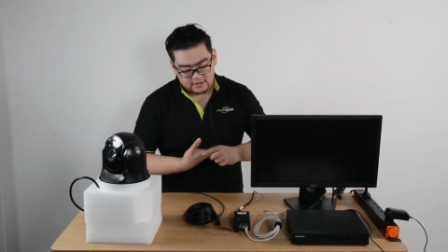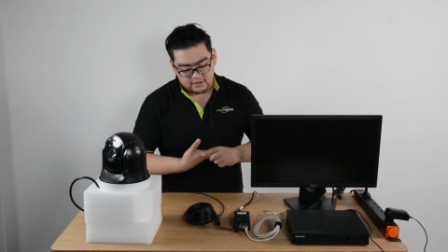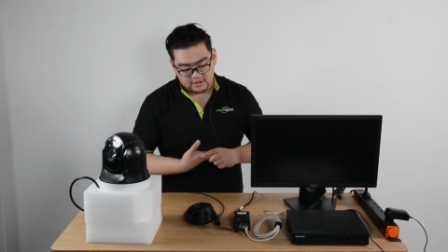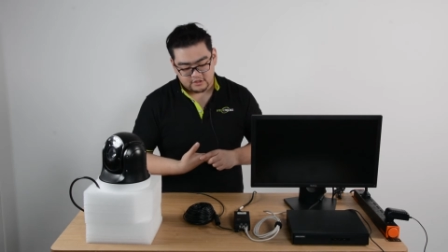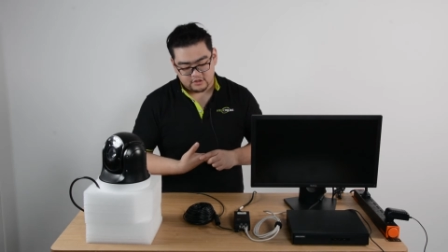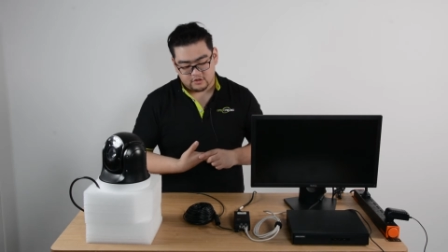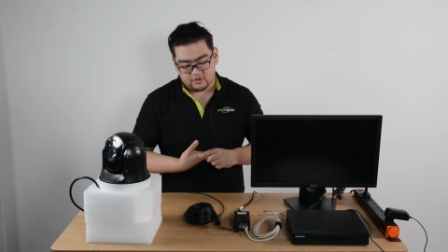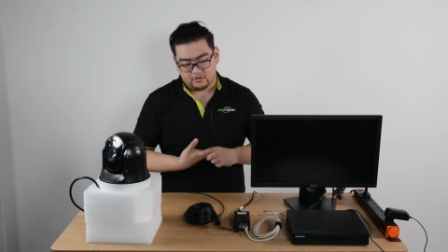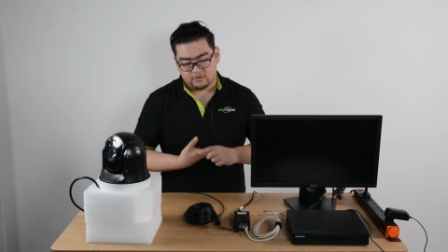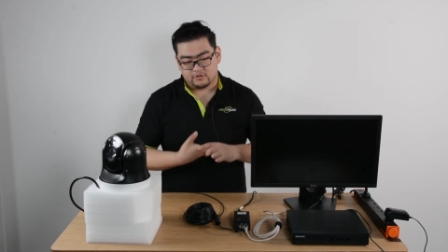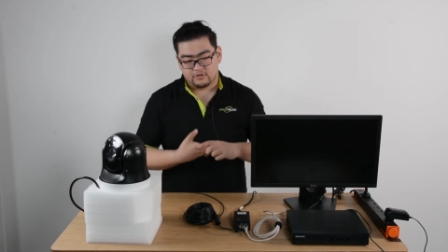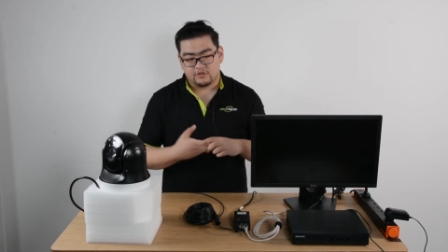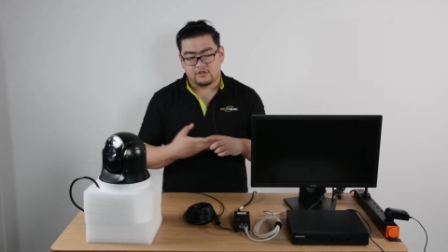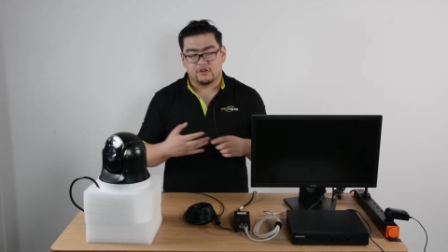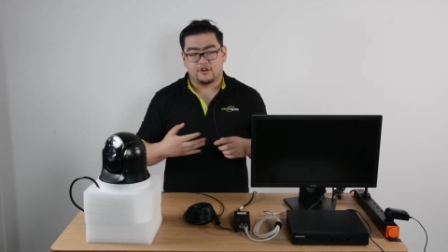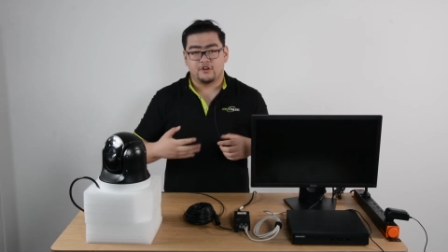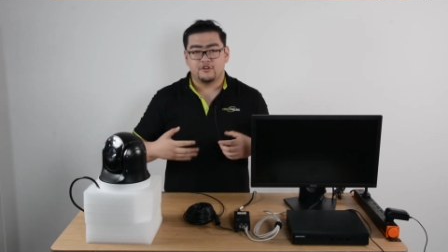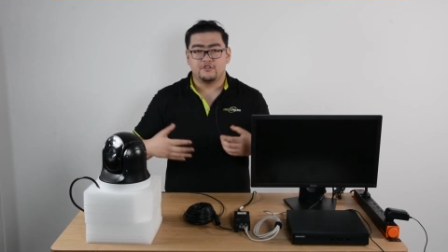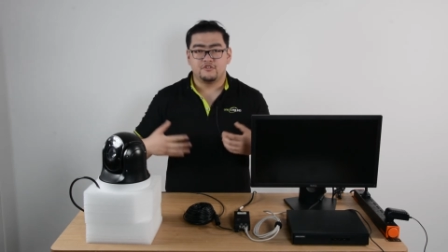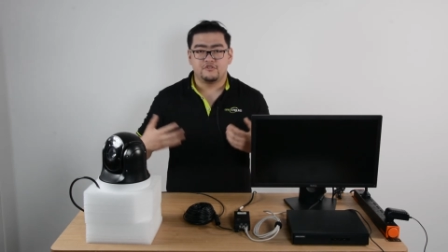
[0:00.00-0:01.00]
So
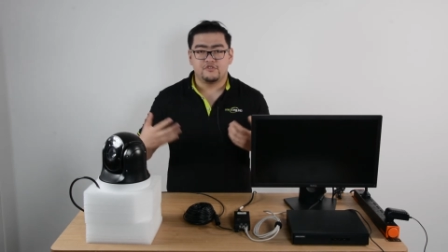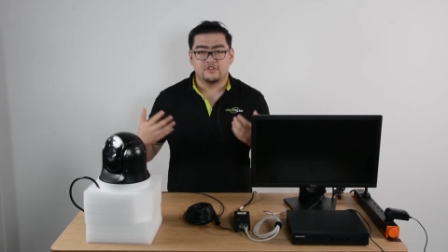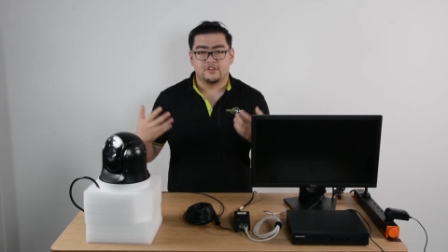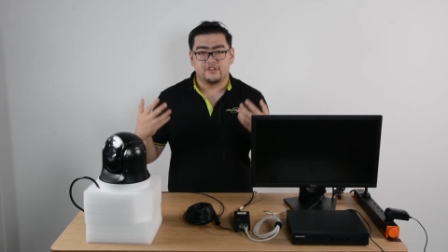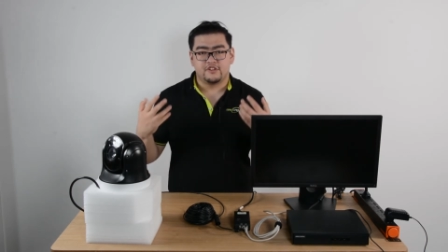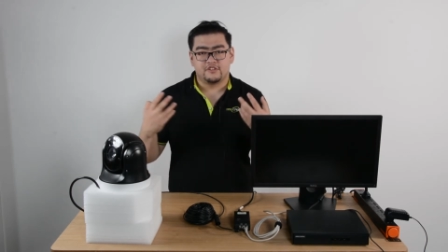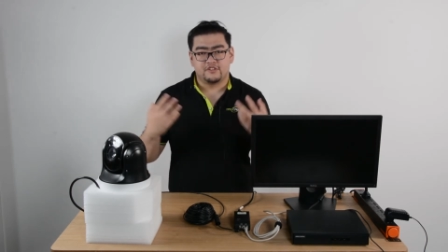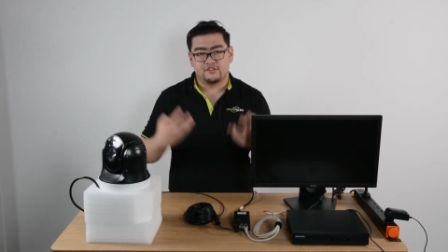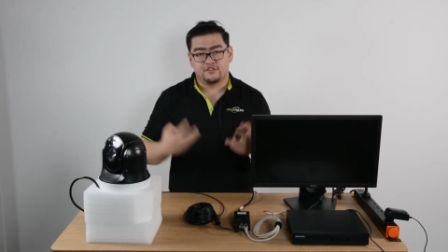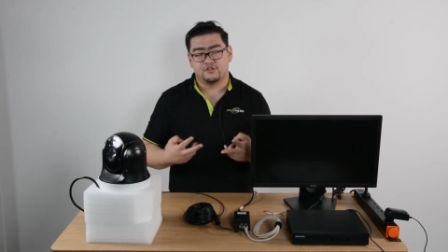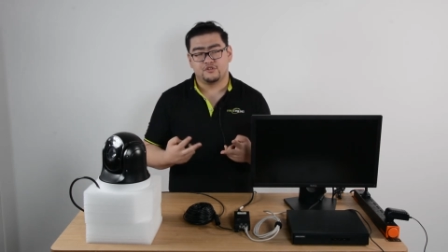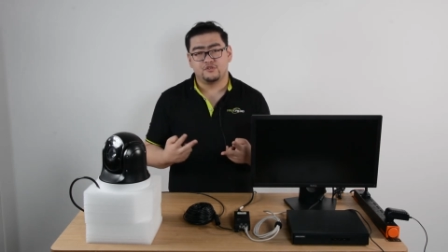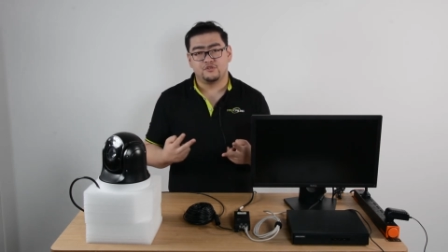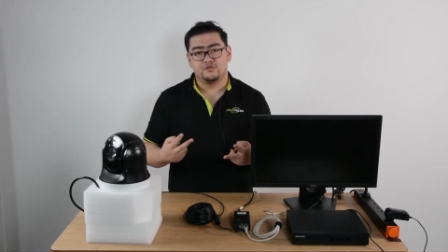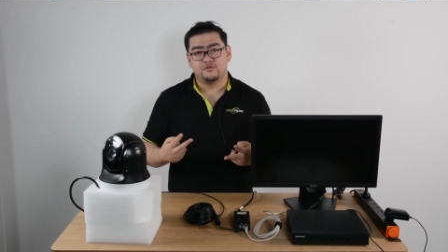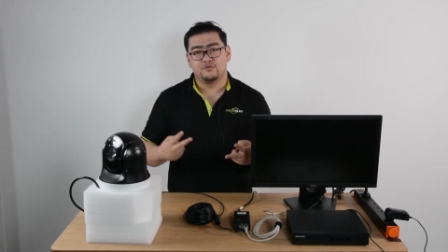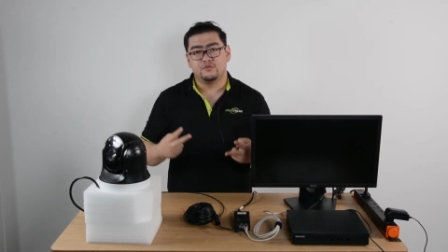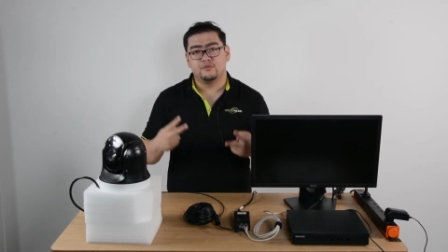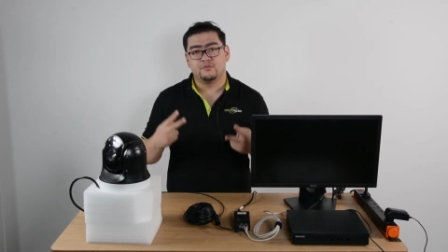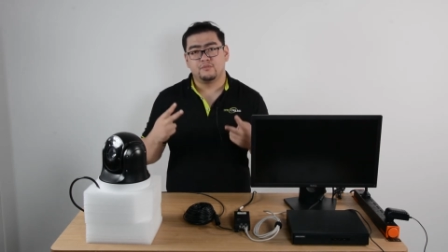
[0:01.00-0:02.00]
there are usually
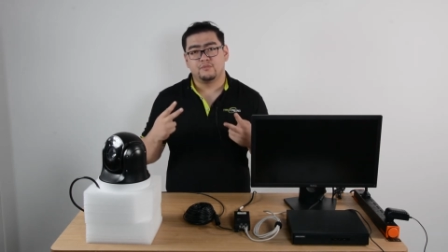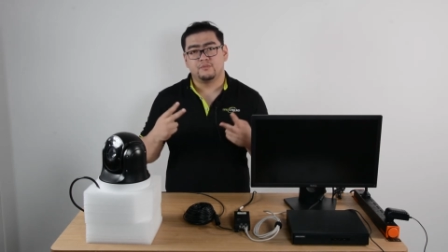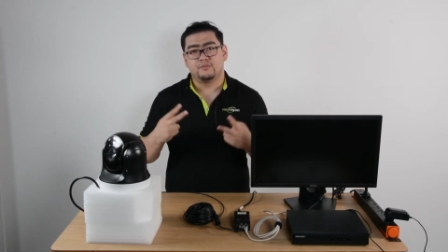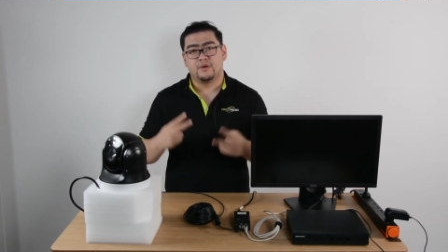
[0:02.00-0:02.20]
two